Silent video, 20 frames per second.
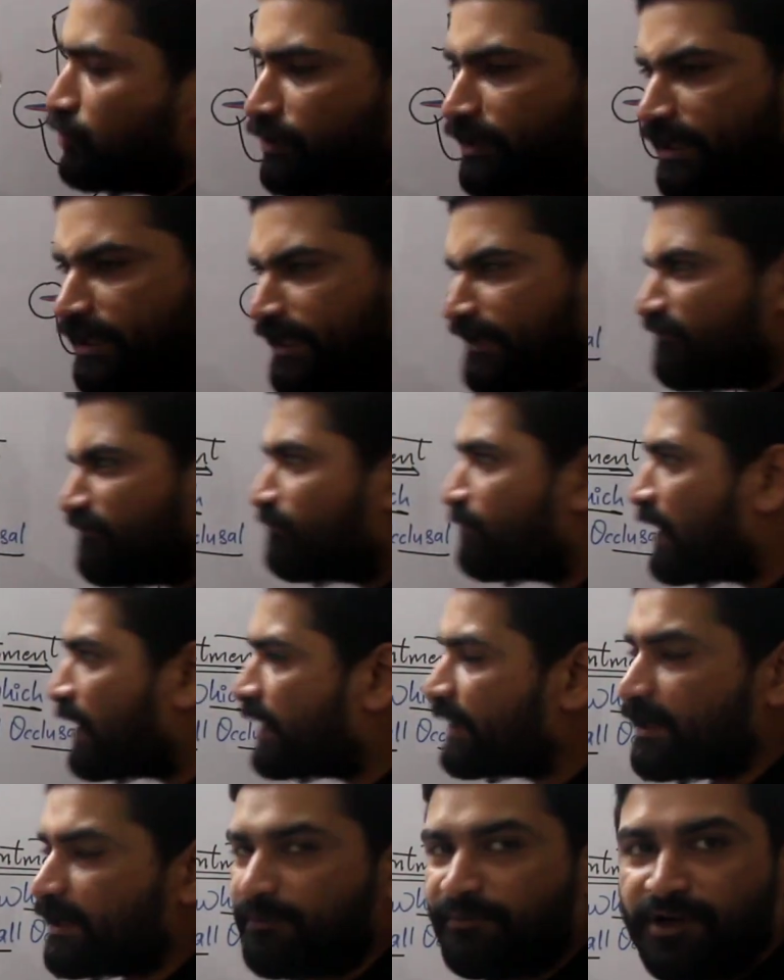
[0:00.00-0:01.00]
relieve
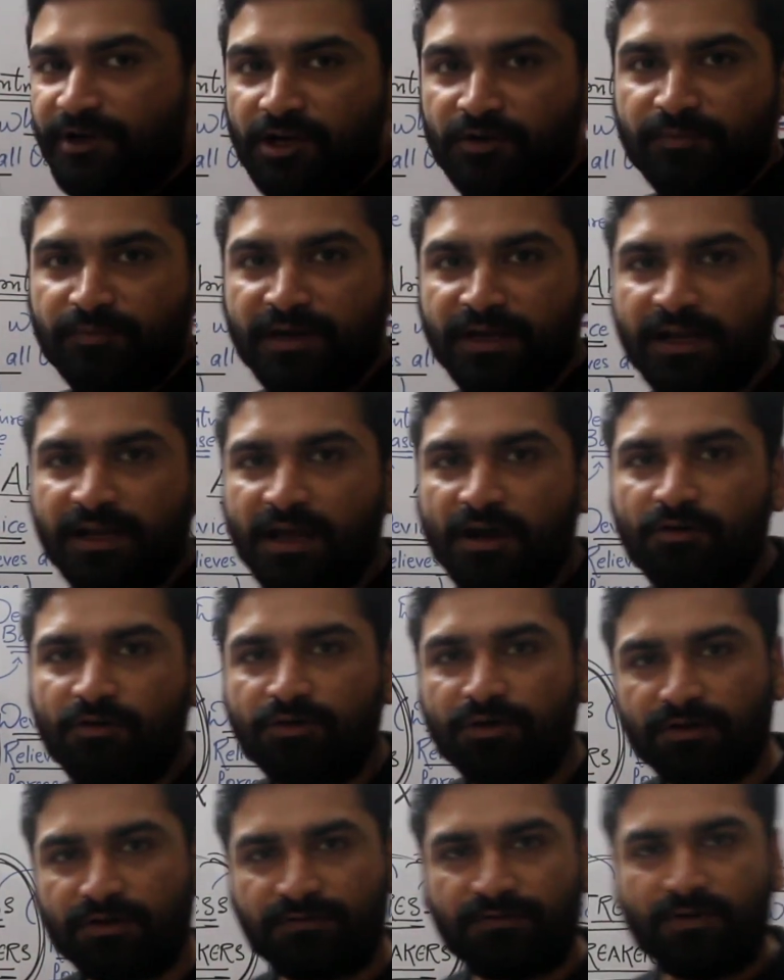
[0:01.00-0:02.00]
my abutment
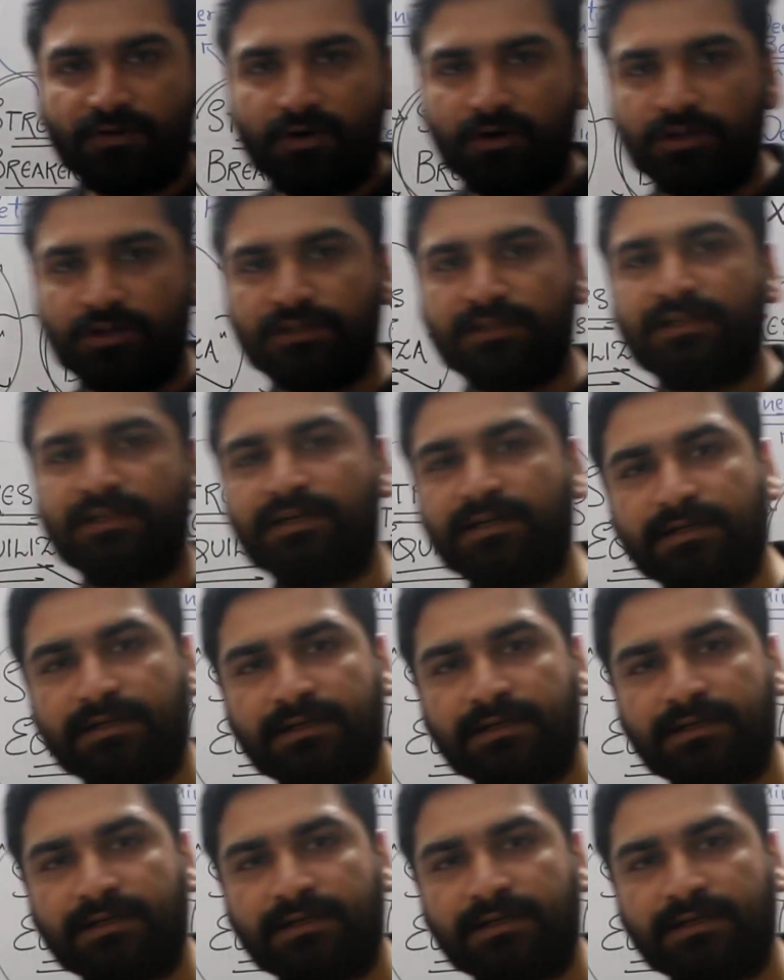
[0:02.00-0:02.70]
out of all the